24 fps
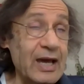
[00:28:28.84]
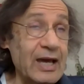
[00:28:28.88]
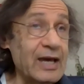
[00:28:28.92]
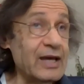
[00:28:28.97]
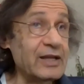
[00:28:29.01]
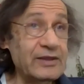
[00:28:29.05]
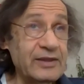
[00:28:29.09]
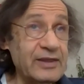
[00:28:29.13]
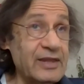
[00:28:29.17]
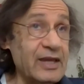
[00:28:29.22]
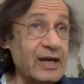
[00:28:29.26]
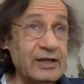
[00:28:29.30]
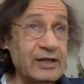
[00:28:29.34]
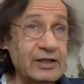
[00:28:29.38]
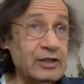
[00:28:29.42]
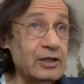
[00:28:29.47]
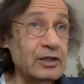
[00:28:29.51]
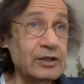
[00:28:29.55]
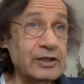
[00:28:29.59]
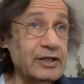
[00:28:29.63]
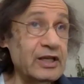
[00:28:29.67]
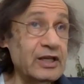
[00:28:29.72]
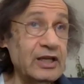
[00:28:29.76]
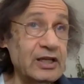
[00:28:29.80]
at that
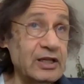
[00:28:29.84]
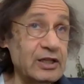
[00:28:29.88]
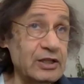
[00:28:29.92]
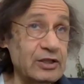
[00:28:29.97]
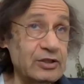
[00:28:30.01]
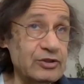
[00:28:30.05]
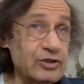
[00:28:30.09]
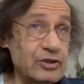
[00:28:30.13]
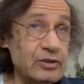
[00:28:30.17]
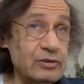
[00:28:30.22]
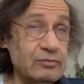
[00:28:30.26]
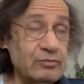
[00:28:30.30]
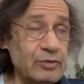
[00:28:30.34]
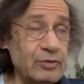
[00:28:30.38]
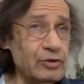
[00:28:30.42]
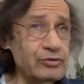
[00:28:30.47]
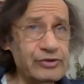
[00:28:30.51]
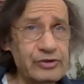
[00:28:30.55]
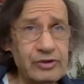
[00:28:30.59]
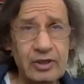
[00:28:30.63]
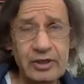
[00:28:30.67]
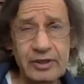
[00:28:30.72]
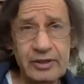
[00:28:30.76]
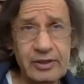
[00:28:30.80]
young an age.
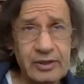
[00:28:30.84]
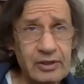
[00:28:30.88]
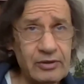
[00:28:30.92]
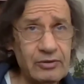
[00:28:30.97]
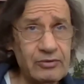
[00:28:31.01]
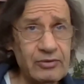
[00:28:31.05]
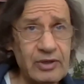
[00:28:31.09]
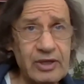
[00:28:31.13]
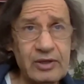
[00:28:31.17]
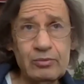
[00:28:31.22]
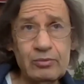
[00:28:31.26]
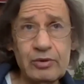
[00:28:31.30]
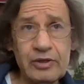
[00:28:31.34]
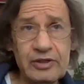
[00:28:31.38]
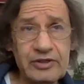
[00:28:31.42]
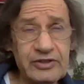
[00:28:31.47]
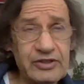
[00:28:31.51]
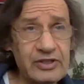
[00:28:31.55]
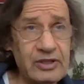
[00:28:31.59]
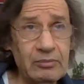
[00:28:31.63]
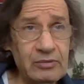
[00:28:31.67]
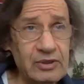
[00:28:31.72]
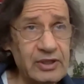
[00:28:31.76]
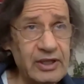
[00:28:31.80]
Mozart, the great
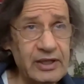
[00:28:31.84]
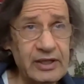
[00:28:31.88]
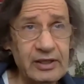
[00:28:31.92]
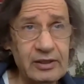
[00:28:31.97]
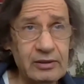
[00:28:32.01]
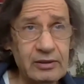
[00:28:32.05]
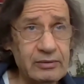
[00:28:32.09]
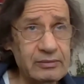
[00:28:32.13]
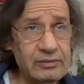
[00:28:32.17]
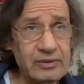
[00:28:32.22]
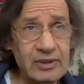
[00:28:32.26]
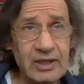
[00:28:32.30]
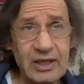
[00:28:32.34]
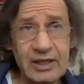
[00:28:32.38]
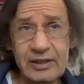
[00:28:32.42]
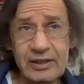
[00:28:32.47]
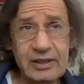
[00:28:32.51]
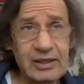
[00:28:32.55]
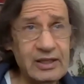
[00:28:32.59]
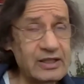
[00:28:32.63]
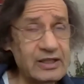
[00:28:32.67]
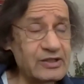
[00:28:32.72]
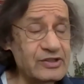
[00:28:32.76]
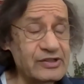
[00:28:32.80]
works come later, not
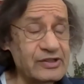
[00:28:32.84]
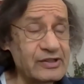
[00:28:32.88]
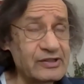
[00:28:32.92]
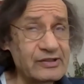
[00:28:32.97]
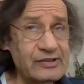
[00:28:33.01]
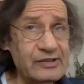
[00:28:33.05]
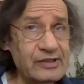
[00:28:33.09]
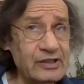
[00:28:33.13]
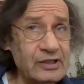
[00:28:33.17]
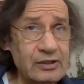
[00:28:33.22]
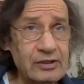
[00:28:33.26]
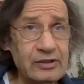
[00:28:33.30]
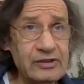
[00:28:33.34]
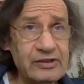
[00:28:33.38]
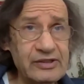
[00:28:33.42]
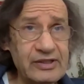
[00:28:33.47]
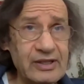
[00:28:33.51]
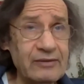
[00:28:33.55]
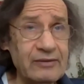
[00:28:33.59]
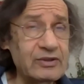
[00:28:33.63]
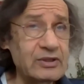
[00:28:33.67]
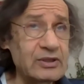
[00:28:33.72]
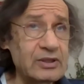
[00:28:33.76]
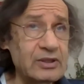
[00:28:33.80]
at age 16 and
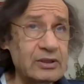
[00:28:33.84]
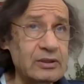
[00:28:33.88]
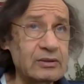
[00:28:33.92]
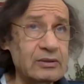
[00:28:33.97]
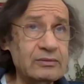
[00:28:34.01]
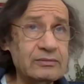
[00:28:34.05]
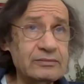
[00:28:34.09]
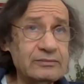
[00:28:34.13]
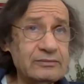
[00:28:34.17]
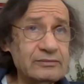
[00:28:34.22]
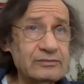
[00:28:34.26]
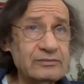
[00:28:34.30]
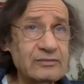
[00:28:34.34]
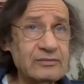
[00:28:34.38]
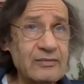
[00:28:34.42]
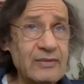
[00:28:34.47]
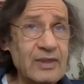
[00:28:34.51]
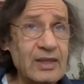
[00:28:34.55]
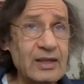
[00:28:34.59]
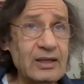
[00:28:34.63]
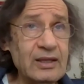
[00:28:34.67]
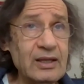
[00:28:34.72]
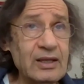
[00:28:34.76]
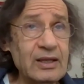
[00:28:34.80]
17.
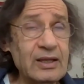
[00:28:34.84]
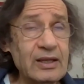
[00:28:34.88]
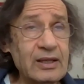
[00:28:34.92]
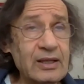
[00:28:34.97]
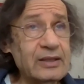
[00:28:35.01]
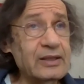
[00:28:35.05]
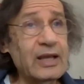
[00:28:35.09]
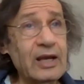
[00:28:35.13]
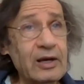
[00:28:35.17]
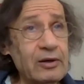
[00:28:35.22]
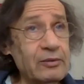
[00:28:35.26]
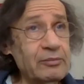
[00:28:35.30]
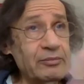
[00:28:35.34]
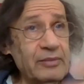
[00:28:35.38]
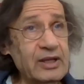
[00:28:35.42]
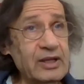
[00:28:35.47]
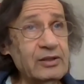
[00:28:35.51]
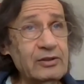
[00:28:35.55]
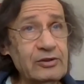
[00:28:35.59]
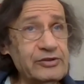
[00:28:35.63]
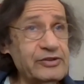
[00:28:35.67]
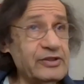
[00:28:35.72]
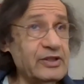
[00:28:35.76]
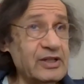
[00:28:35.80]
Now,
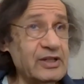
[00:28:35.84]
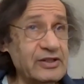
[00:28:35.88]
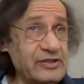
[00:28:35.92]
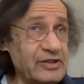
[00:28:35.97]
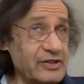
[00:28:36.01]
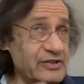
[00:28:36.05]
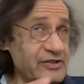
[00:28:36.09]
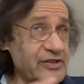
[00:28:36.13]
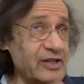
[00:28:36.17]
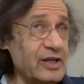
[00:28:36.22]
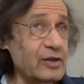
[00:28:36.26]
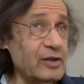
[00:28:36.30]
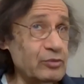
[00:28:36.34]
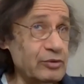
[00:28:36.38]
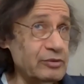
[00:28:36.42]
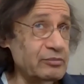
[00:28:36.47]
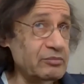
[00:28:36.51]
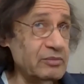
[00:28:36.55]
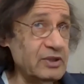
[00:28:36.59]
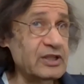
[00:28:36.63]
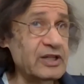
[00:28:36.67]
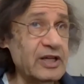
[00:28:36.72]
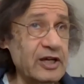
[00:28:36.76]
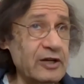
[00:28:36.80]
Mendelssohn, as I said, would
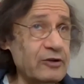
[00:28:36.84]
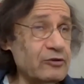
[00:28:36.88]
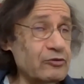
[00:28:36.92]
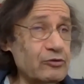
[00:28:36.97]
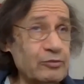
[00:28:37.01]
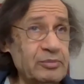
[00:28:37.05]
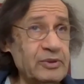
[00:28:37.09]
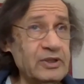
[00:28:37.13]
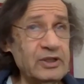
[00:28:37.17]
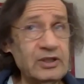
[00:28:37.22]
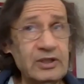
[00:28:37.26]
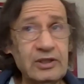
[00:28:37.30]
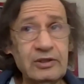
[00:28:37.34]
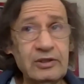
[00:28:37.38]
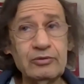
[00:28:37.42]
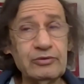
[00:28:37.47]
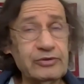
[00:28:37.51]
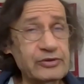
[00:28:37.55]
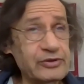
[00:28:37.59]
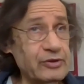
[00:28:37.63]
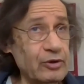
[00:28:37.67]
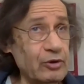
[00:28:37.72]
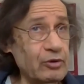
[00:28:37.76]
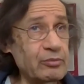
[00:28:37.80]
meet Cherubini, who
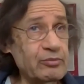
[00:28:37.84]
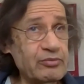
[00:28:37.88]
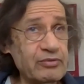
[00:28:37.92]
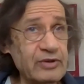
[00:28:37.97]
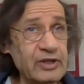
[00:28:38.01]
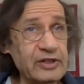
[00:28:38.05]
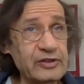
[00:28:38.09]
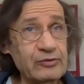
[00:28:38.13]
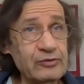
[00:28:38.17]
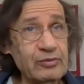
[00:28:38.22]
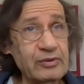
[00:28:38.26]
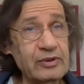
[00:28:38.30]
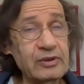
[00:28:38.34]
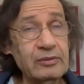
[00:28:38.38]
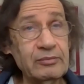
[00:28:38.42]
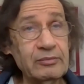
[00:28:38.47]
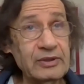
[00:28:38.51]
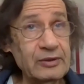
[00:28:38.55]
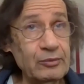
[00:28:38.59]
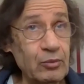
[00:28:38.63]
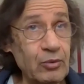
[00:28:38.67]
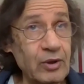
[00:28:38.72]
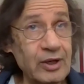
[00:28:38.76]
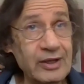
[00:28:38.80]
was so impressed with him,
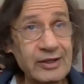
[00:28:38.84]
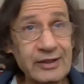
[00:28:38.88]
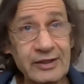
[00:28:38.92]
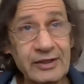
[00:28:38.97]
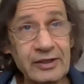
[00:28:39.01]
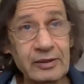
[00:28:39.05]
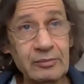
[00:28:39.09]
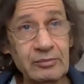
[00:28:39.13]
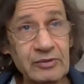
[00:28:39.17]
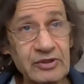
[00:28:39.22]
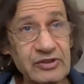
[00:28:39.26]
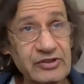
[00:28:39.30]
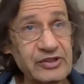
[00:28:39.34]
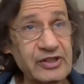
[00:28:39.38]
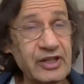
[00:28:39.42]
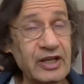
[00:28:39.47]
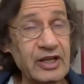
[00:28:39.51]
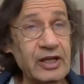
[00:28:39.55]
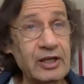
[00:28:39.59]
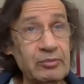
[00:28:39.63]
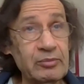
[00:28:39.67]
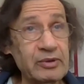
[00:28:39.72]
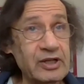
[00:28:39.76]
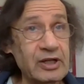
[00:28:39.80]
he wanted him to stay
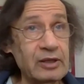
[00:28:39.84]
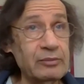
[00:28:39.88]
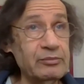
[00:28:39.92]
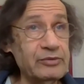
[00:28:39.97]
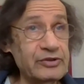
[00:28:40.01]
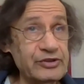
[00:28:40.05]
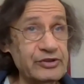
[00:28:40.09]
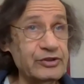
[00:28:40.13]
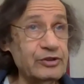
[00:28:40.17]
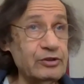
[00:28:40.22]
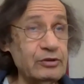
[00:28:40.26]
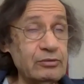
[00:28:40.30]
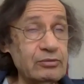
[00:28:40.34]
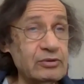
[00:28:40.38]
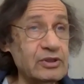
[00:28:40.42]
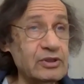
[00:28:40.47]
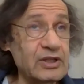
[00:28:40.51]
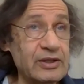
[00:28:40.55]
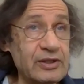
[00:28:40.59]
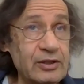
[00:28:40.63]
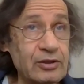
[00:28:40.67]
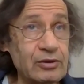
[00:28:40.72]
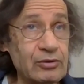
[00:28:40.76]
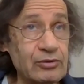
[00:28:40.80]
and become a student
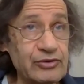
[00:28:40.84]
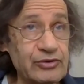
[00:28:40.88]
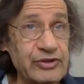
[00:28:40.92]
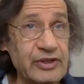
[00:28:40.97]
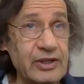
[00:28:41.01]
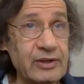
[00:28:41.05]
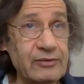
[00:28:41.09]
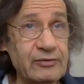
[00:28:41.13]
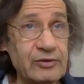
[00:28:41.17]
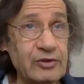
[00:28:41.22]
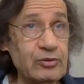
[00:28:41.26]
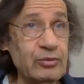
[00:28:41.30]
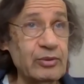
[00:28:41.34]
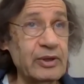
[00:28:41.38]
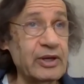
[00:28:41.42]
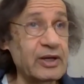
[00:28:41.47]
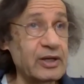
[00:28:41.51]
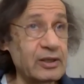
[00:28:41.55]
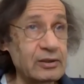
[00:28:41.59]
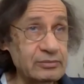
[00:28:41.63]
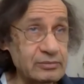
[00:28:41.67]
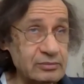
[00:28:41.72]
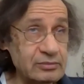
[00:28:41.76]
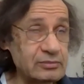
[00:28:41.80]
at the
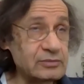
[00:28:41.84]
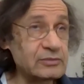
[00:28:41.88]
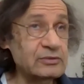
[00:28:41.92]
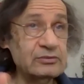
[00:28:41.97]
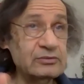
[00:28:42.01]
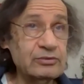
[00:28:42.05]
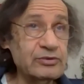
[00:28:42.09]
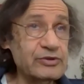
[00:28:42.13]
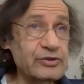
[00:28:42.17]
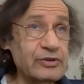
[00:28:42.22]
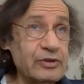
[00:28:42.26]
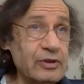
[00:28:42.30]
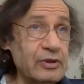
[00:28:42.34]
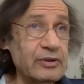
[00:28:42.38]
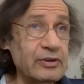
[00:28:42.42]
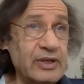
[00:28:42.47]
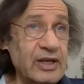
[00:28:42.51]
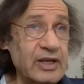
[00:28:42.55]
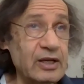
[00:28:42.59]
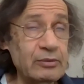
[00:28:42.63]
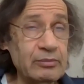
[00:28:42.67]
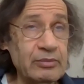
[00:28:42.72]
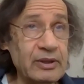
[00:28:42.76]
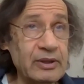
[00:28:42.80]
Conservatoire, was turned
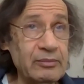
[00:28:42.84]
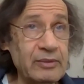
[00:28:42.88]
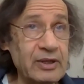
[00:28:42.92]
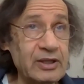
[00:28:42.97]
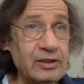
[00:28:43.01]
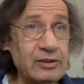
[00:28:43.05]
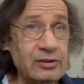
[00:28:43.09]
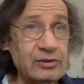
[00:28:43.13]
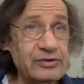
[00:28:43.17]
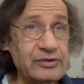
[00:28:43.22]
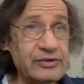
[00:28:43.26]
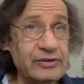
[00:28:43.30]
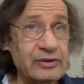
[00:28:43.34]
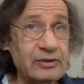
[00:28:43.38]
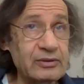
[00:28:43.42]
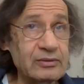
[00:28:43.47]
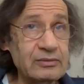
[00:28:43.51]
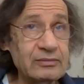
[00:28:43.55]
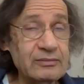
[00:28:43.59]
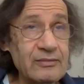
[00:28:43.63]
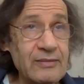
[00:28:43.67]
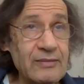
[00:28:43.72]
down by Mendelssohn.